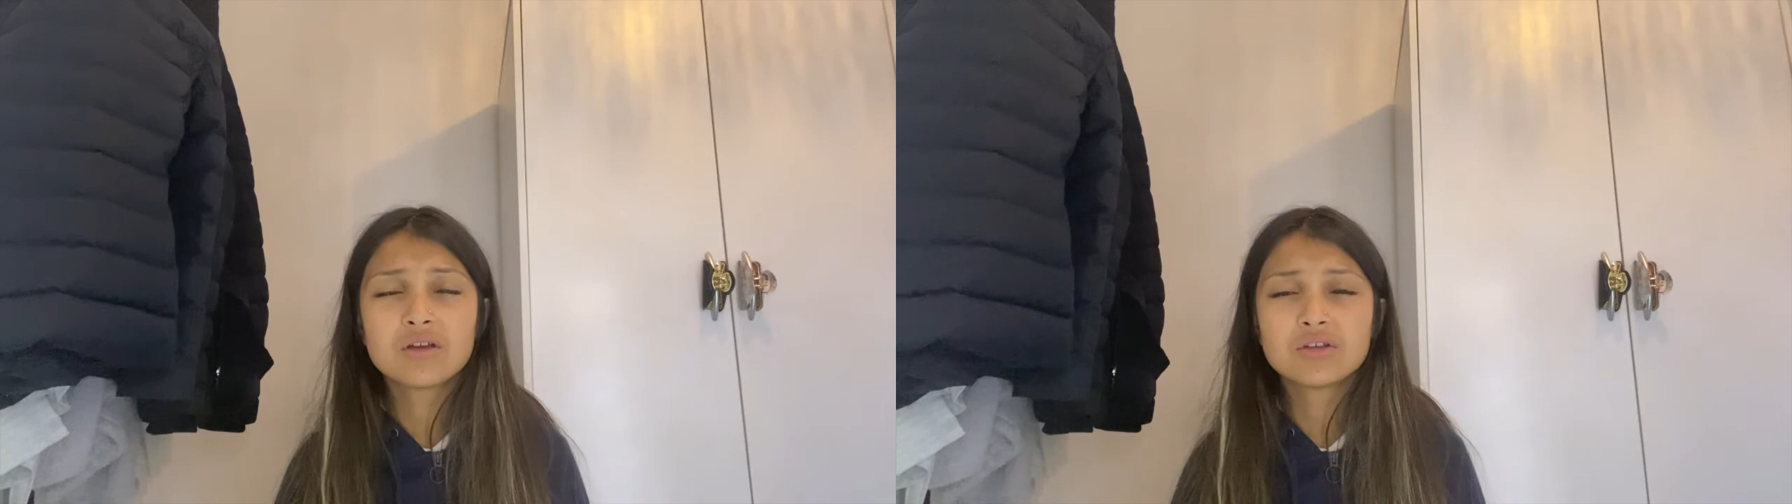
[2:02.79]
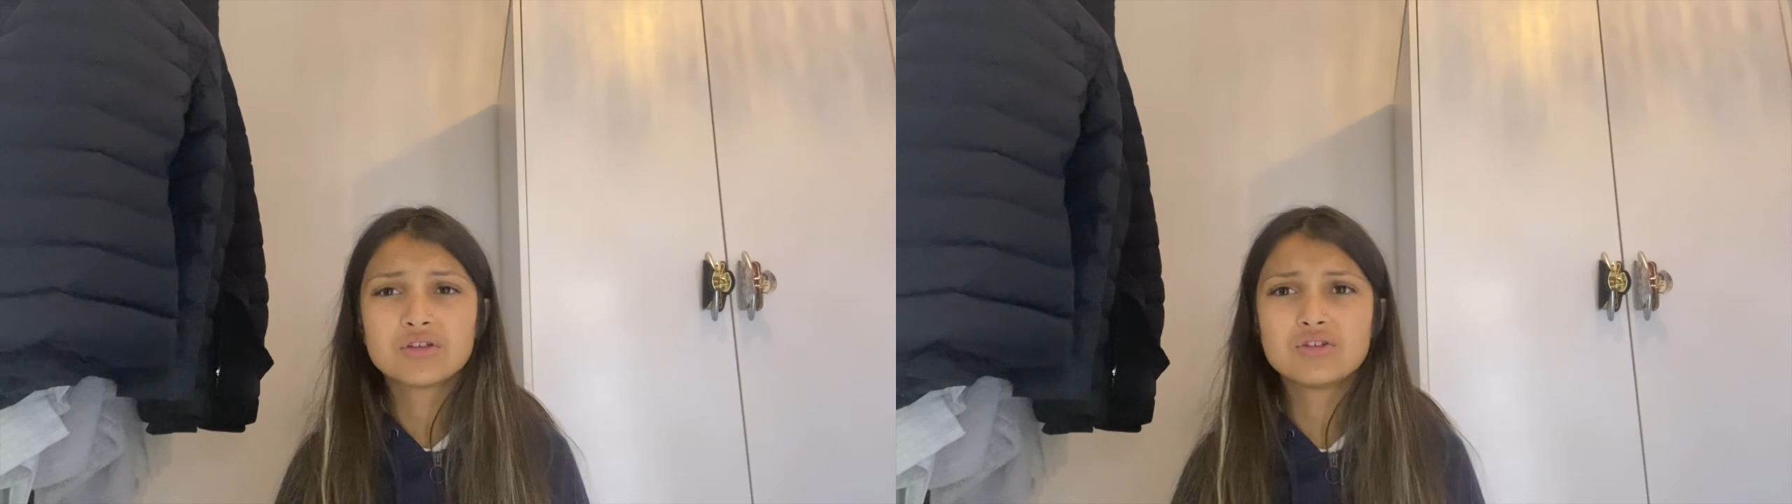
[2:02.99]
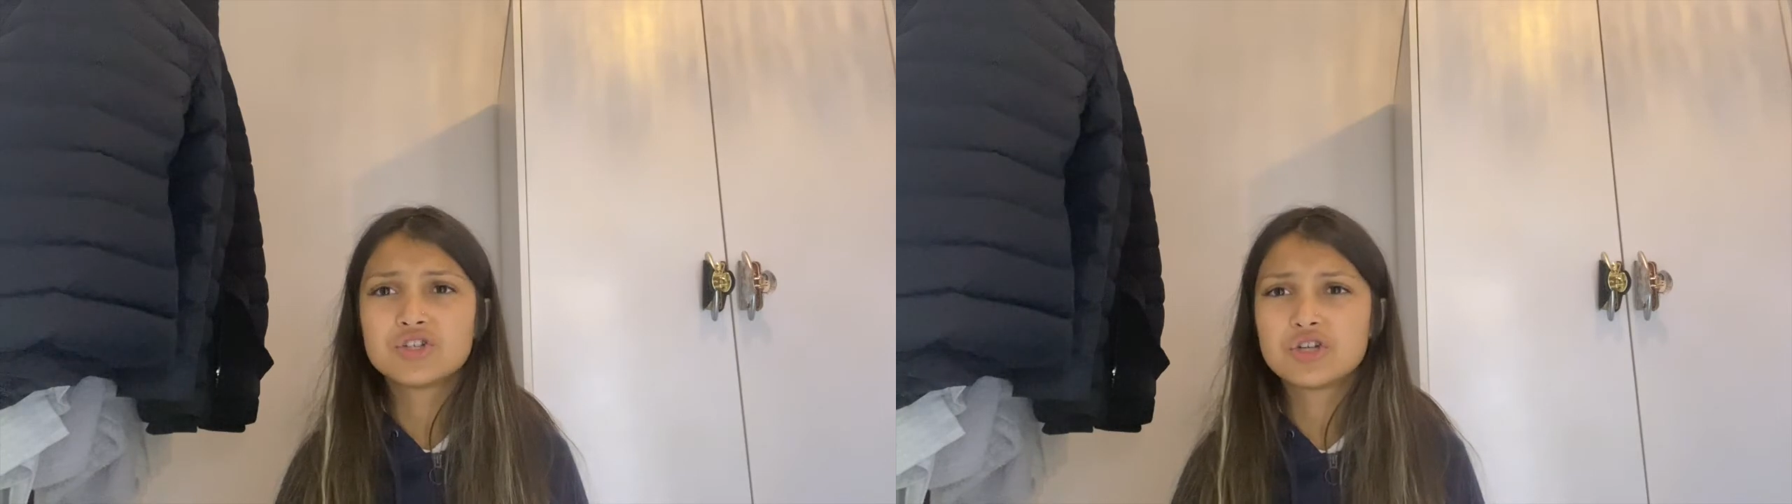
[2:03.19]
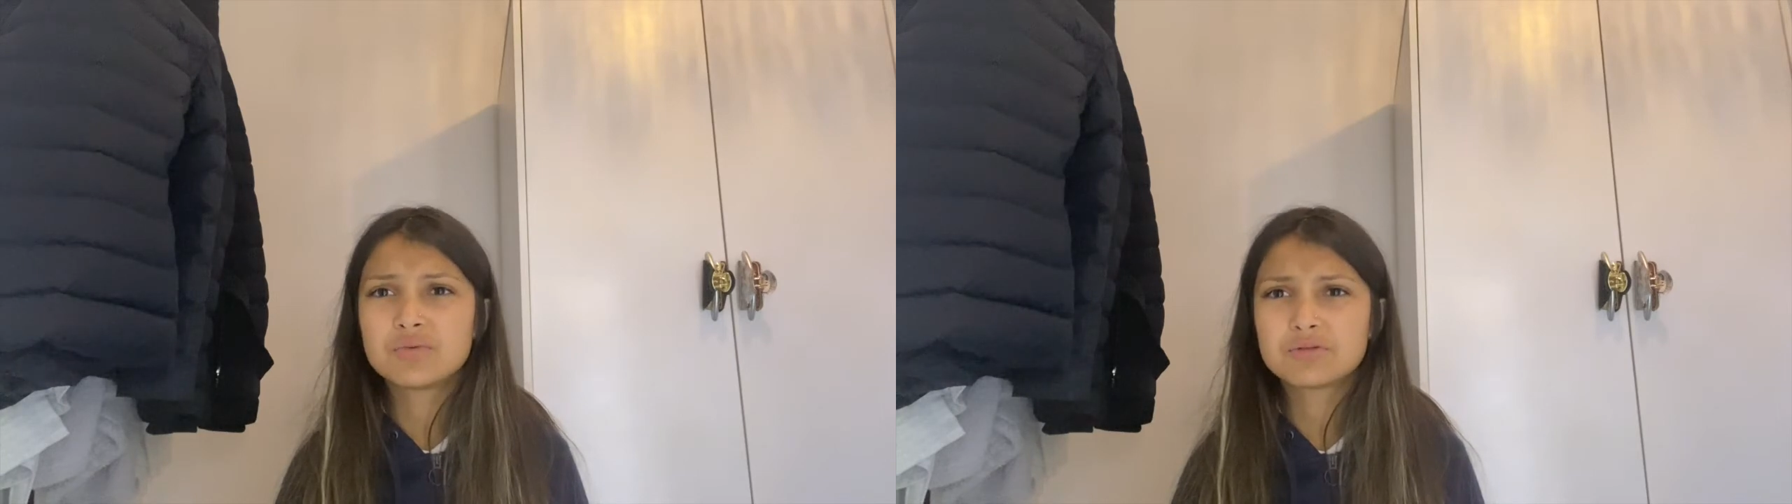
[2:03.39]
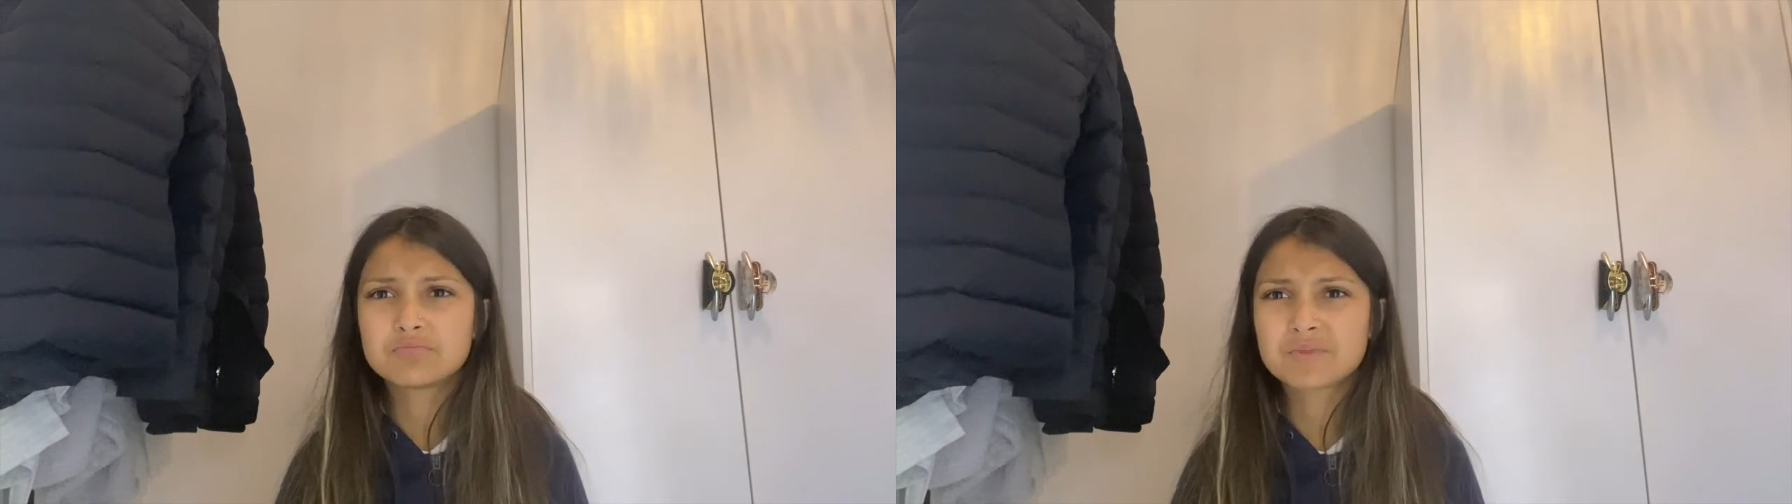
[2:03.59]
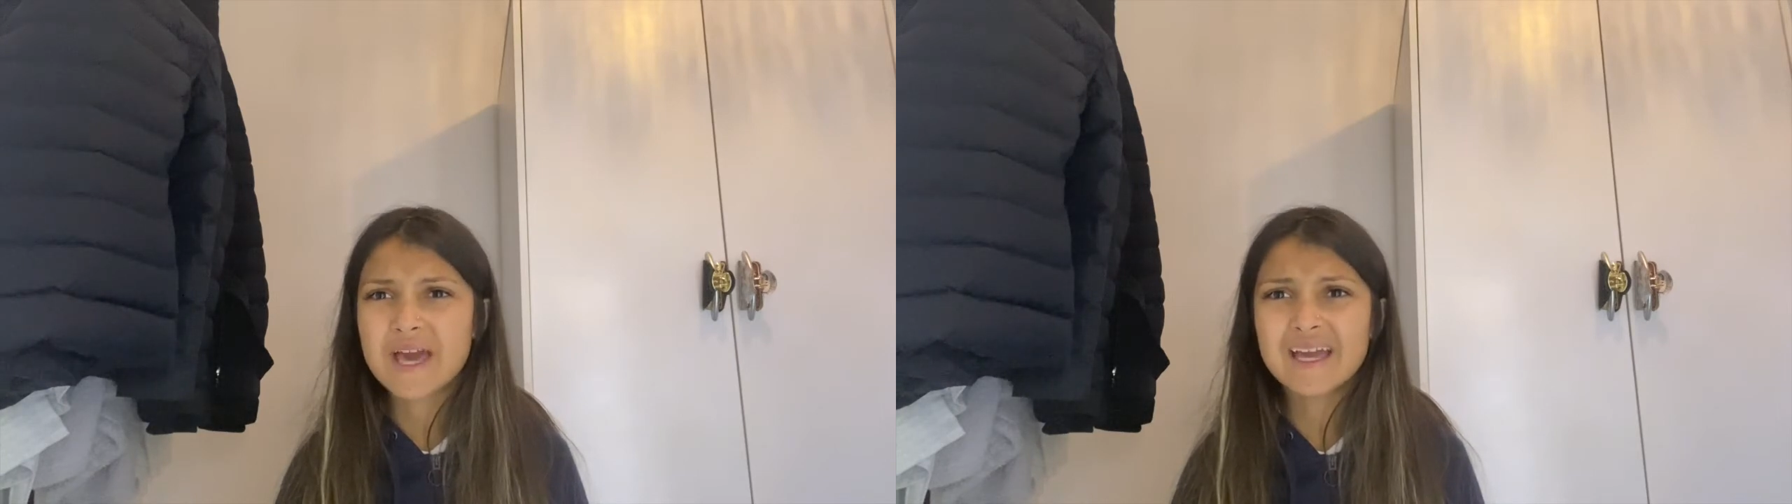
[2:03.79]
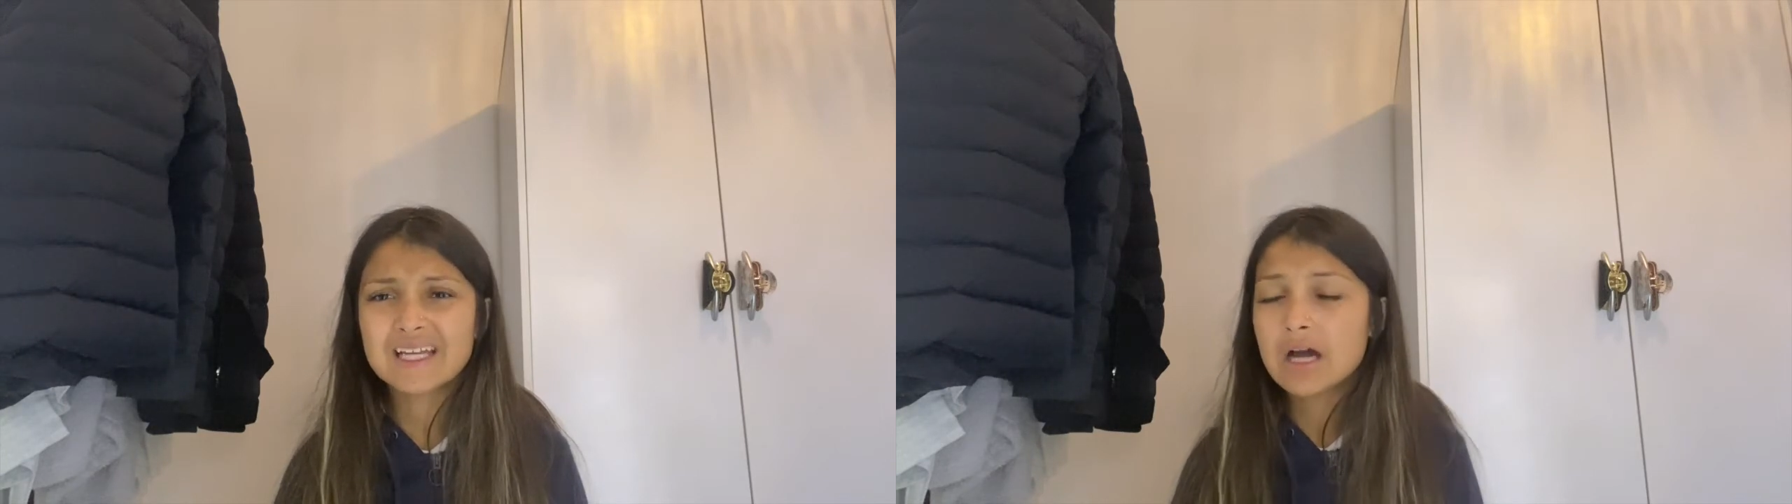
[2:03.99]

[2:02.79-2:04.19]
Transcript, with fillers: YouTuber gain,